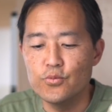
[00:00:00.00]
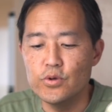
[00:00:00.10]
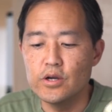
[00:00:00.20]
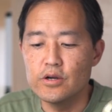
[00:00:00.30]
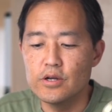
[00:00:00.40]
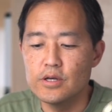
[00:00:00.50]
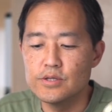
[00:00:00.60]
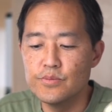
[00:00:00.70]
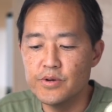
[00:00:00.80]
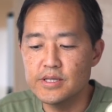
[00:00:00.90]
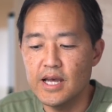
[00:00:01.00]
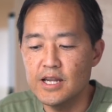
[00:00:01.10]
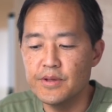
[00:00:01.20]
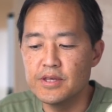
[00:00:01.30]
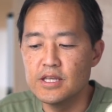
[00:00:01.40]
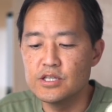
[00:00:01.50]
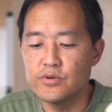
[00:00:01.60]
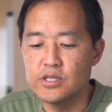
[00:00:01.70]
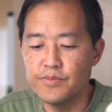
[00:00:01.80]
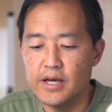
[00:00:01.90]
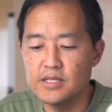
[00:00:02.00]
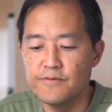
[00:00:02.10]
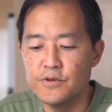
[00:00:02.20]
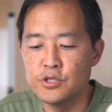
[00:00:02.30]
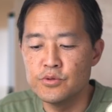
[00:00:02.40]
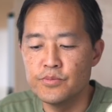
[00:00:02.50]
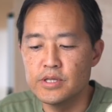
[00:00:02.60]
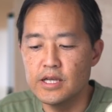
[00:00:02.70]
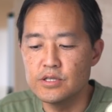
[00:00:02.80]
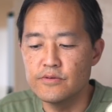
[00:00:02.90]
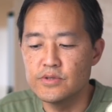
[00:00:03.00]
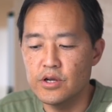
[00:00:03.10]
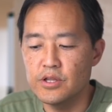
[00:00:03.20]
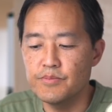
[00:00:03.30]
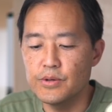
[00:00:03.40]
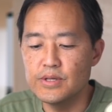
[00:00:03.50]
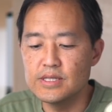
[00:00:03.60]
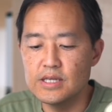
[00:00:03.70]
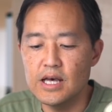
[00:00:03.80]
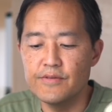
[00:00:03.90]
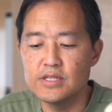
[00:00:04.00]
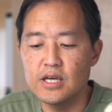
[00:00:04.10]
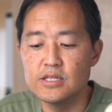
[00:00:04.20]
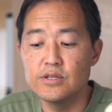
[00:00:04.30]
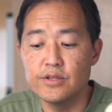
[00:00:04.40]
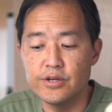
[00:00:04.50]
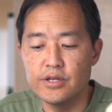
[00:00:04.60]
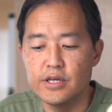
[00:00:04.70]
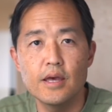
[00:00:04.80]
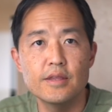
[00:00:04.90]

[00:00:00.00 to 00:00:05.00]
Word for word: We are super excited about the initial response and future potential of Starlink, but we still have a ton to learn.